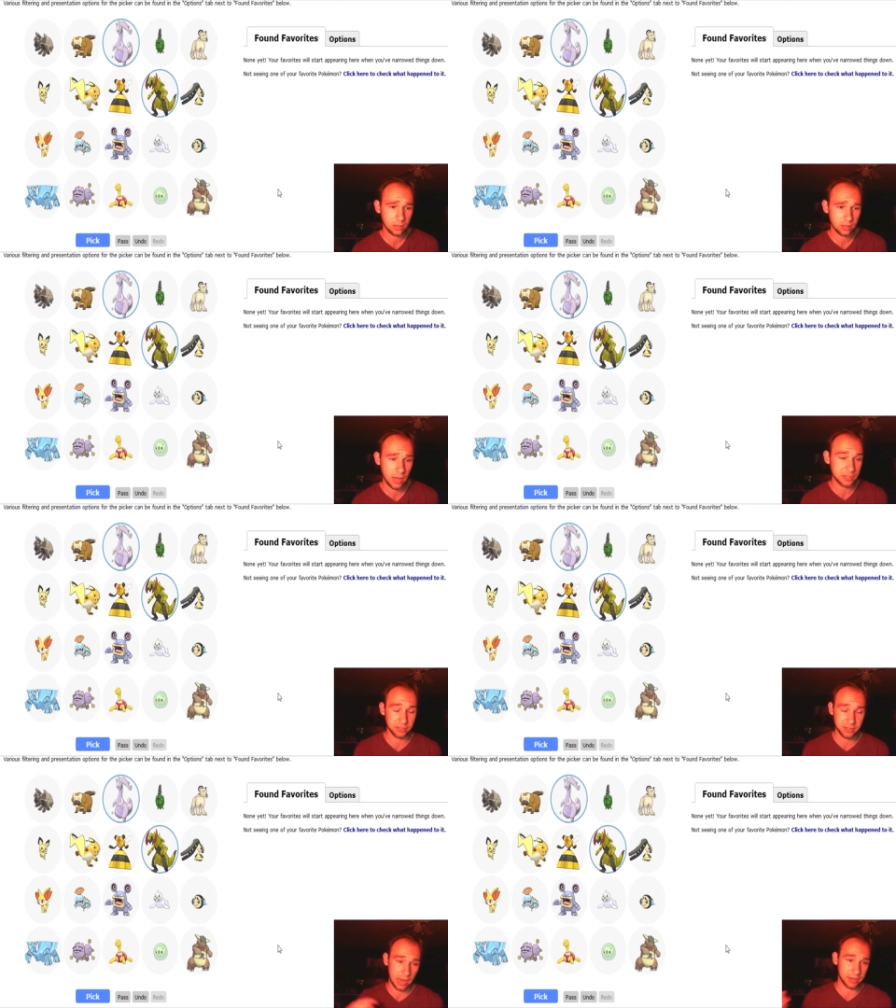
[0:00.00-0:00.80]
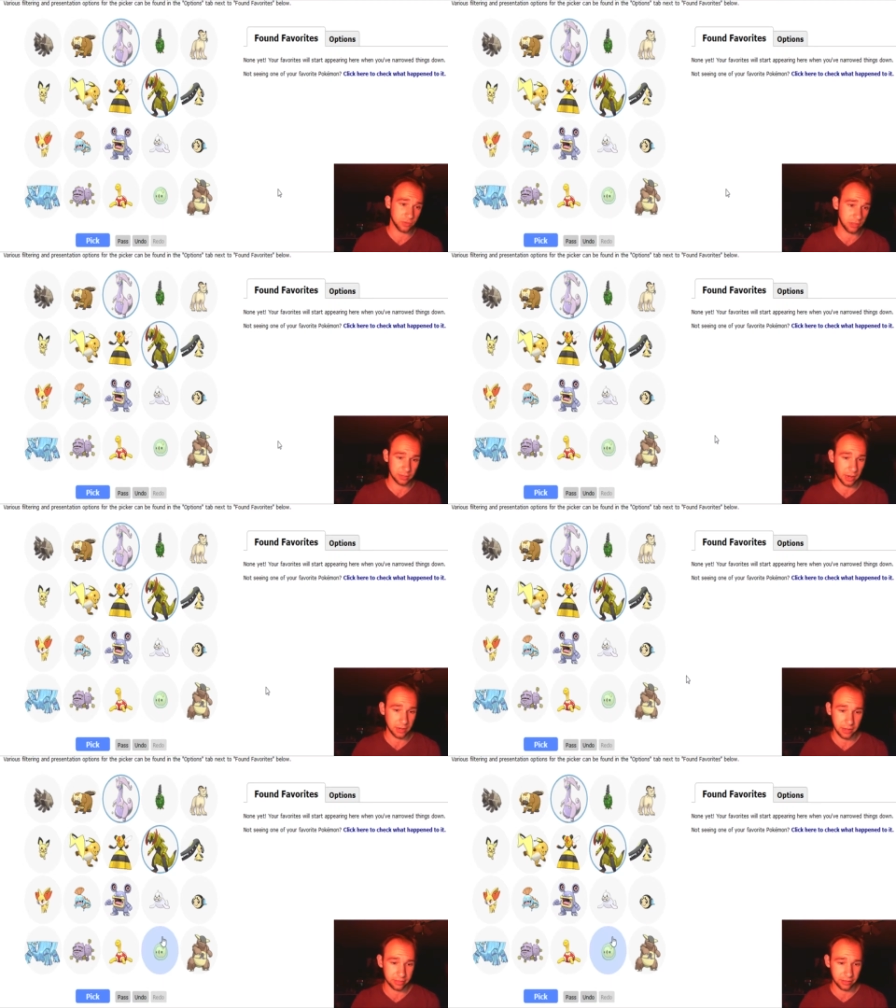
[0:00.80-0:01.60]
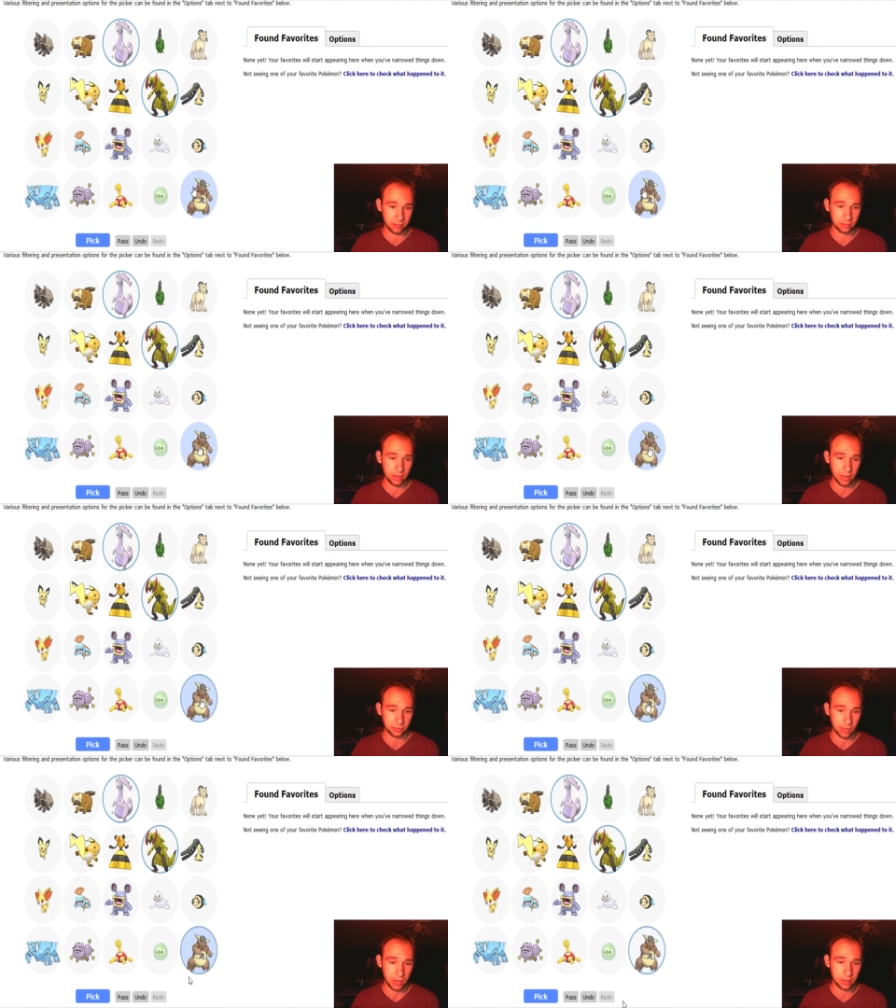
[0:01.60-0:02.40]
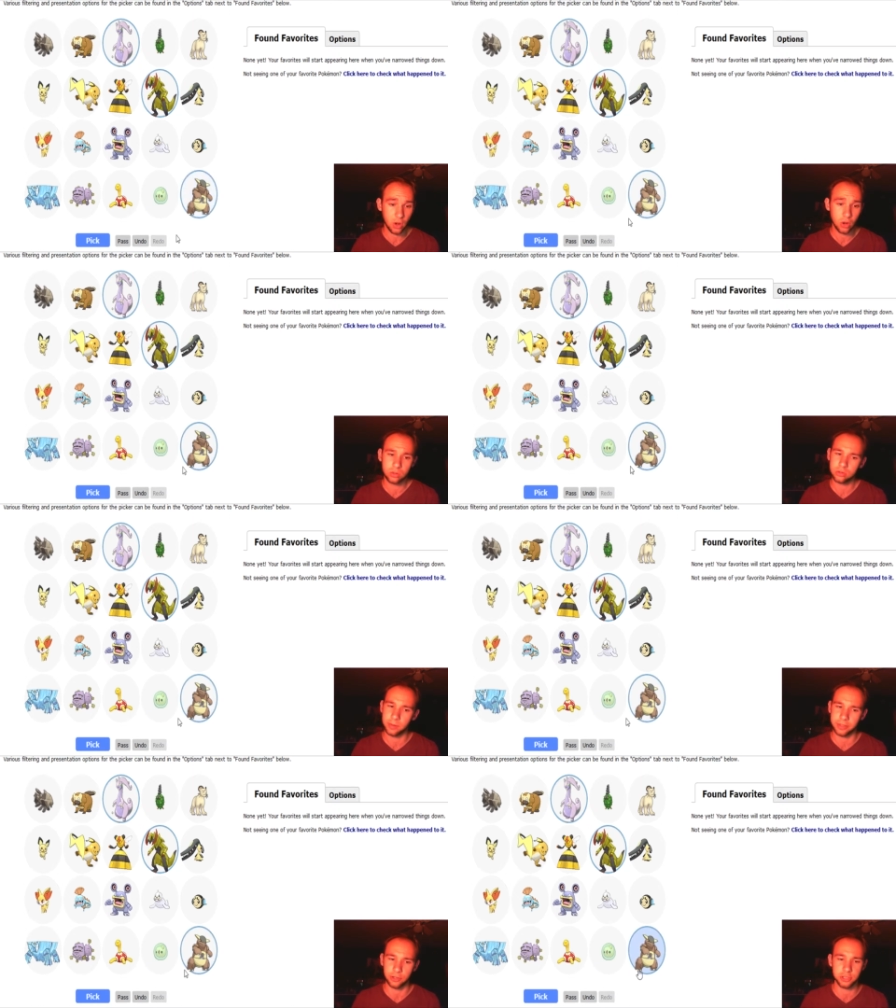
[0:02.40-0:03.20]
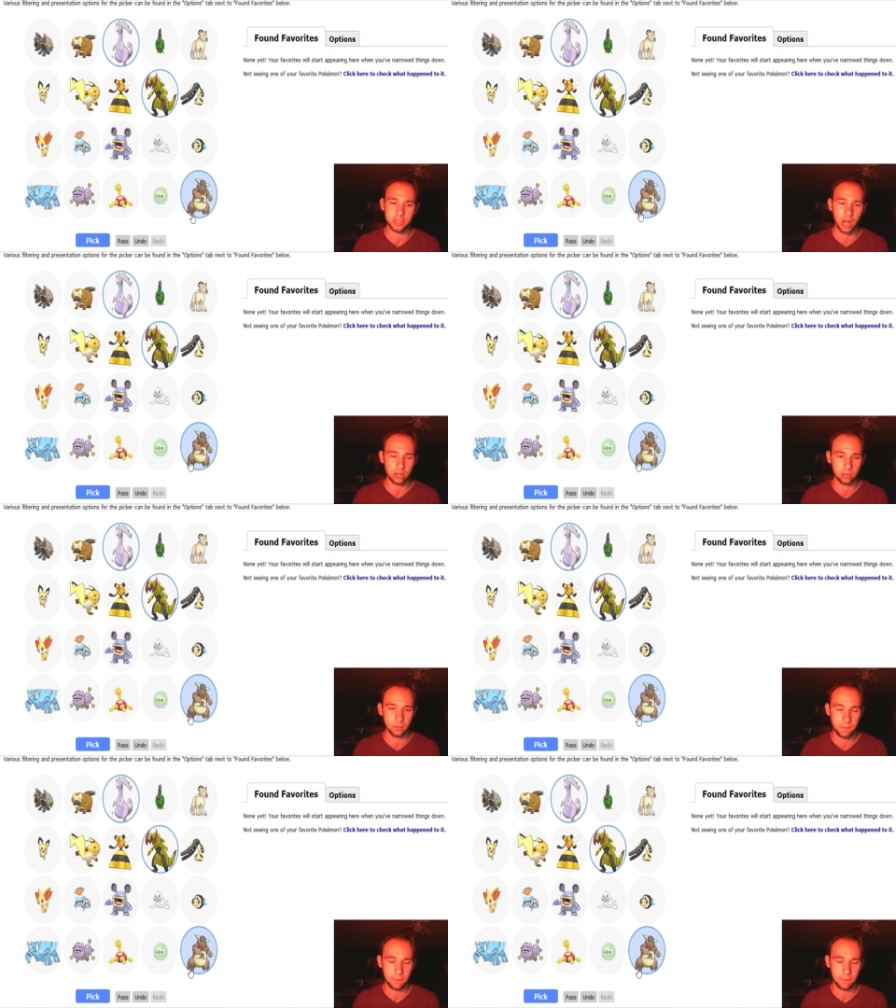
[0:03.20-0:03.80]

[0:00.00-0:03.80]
Actually, no, nah, it doesn't really come down to anything. Kangaskhan. Ooh, but there's Shuckle.